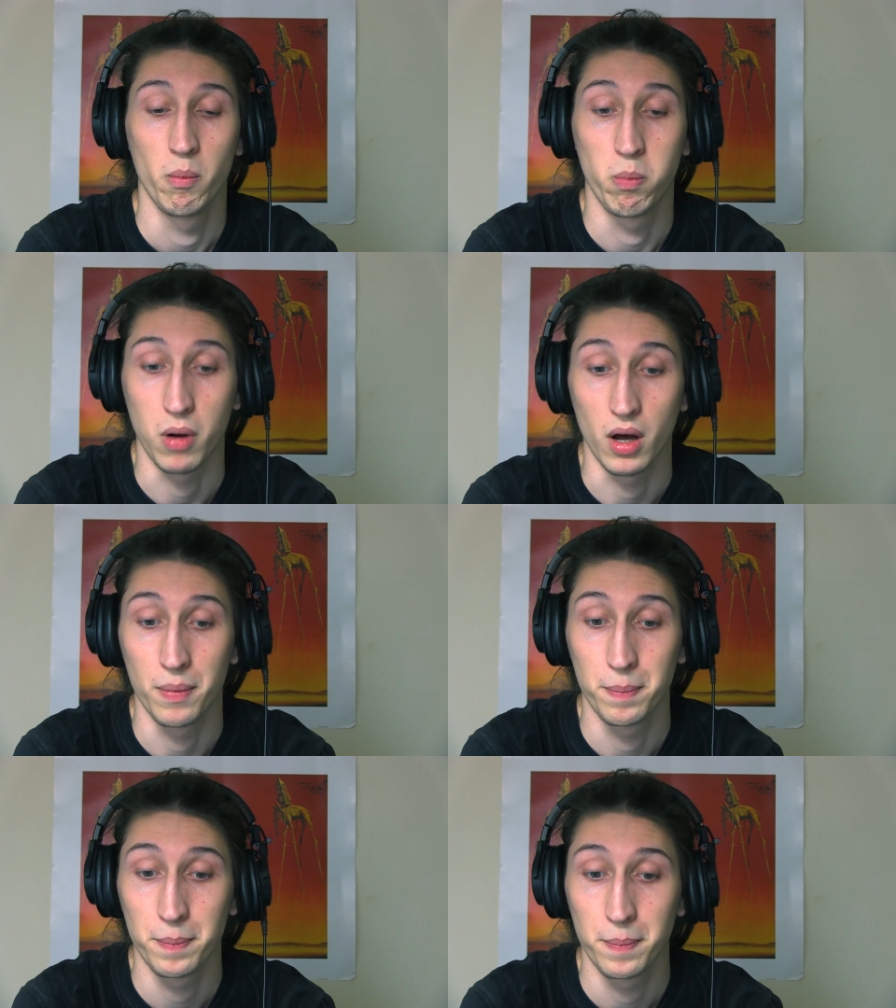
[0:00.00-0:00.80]

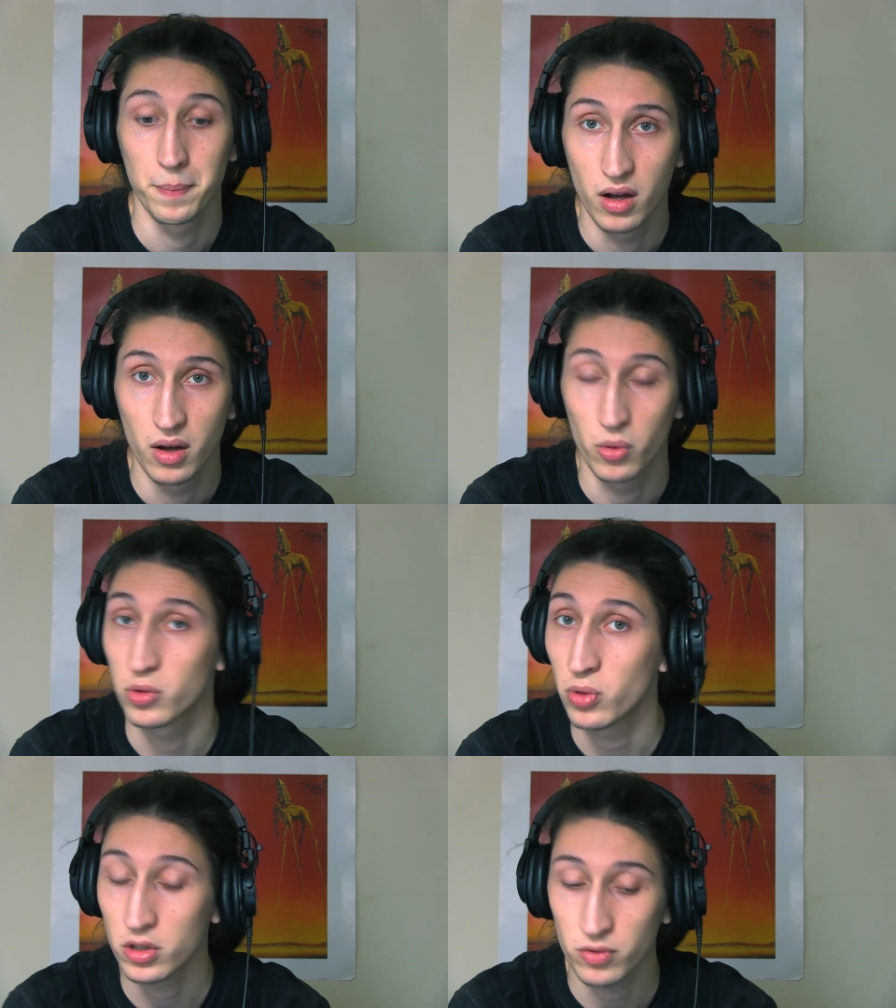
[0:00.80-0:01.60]
But what
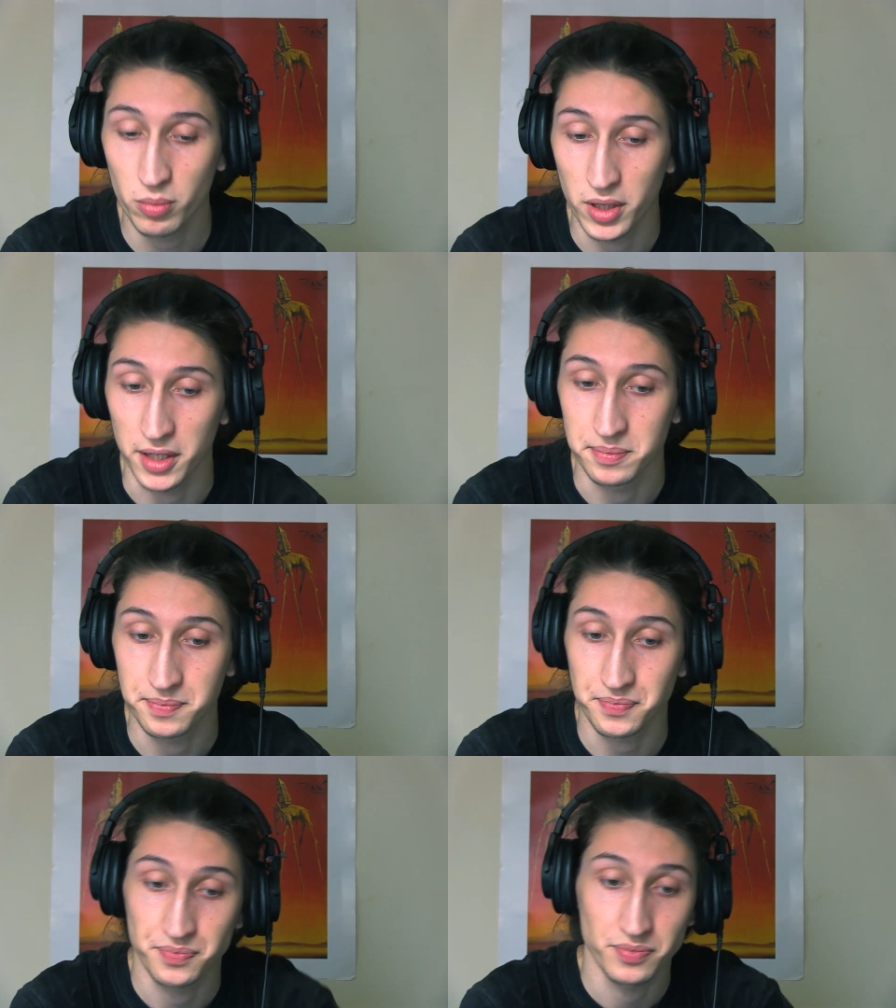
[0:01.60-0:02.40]
worked for me
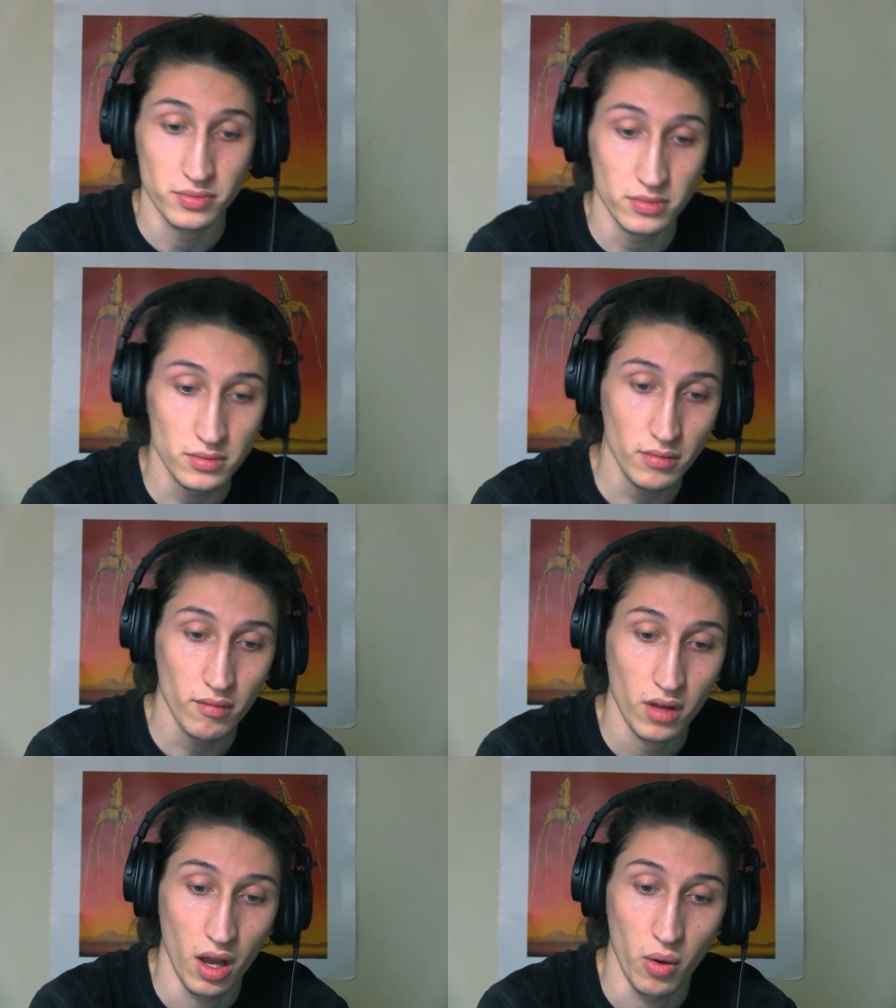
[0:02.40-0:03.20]

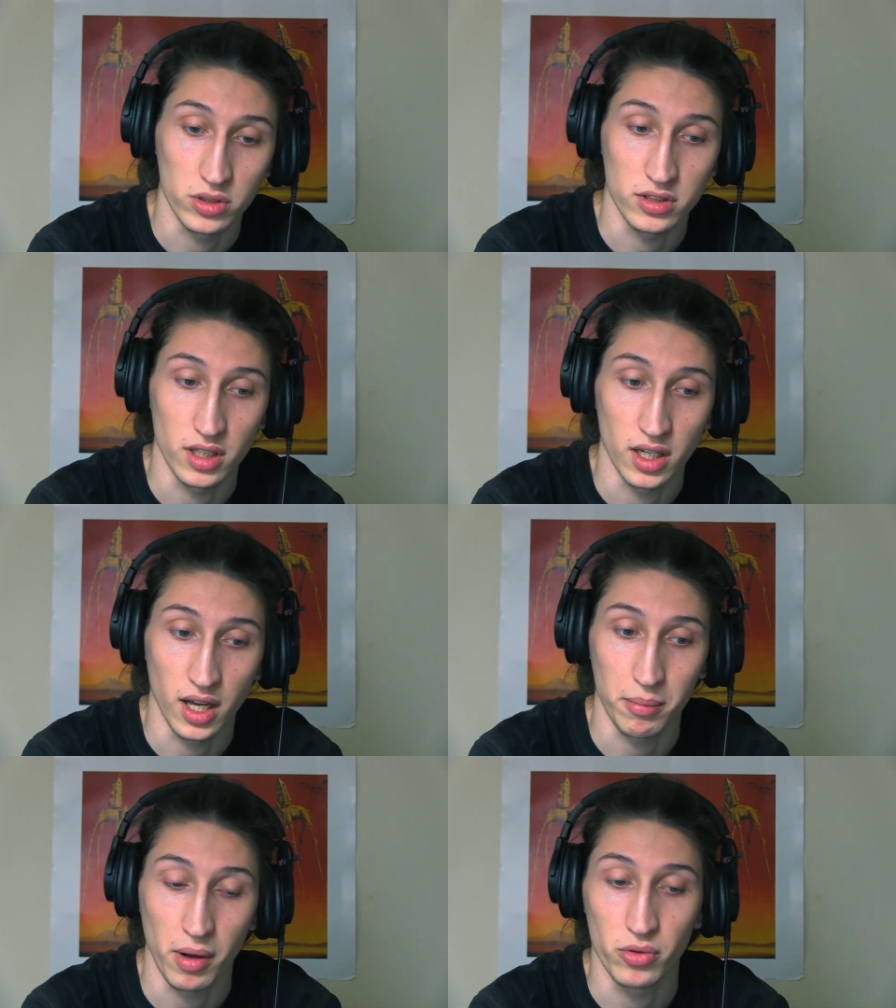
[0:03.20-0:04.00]
was the
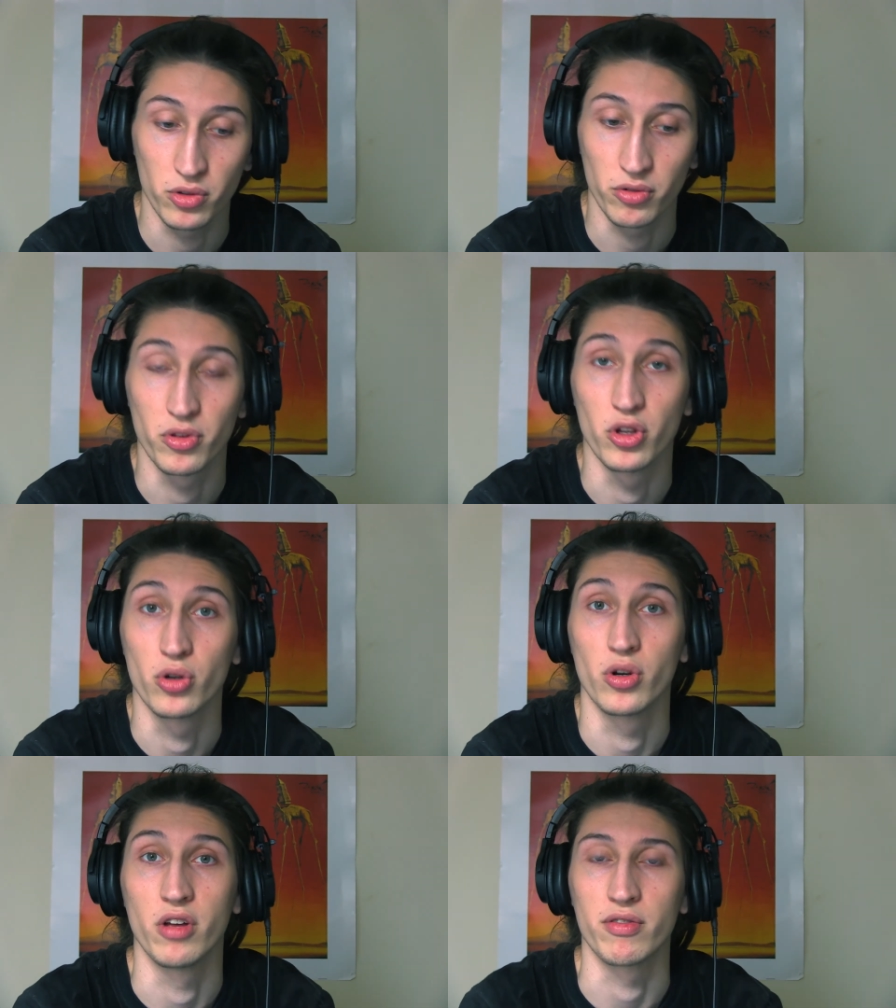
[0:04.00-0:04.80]
amount of
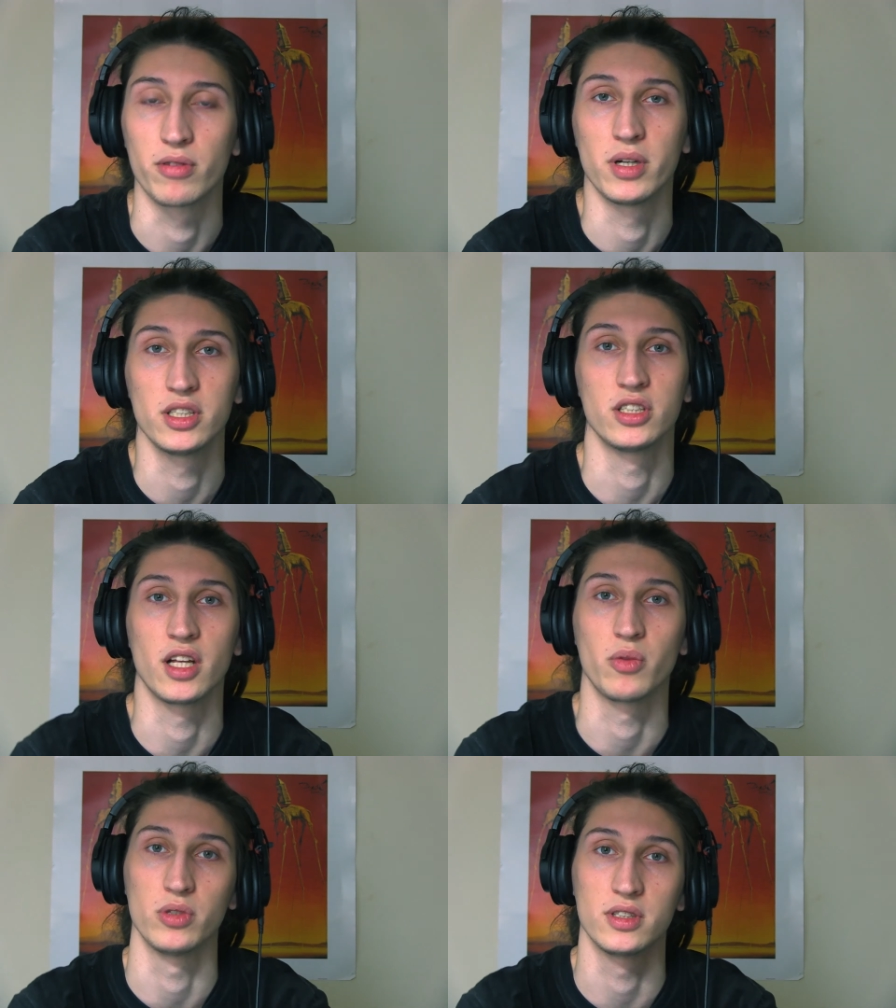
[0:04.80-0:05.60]
new information
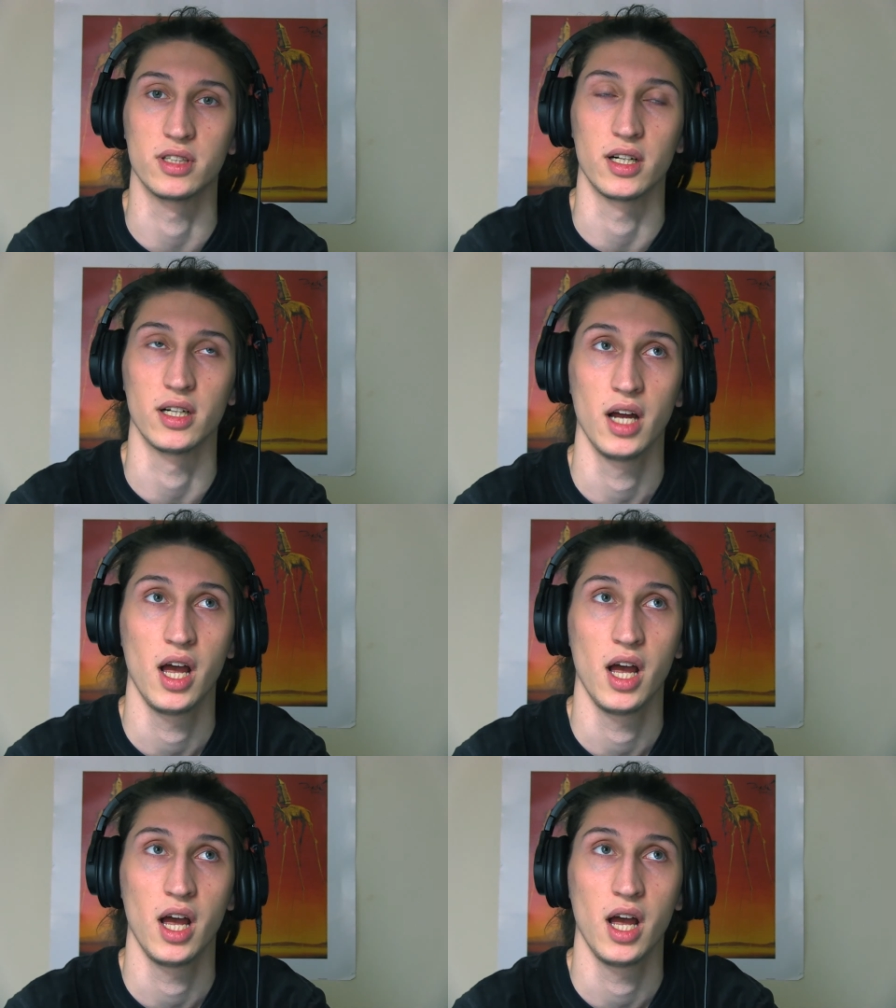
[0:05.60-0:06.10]
that was there.